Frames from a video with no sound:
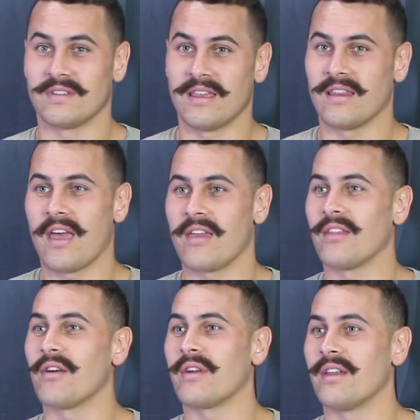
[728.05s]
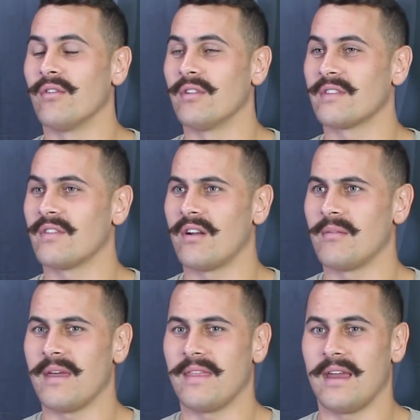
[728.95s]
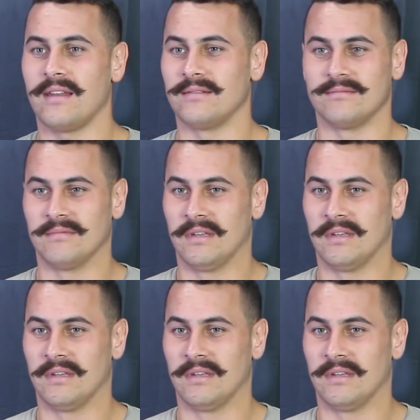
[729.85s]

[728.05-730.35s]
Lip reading: and then they were getting all excited about that, and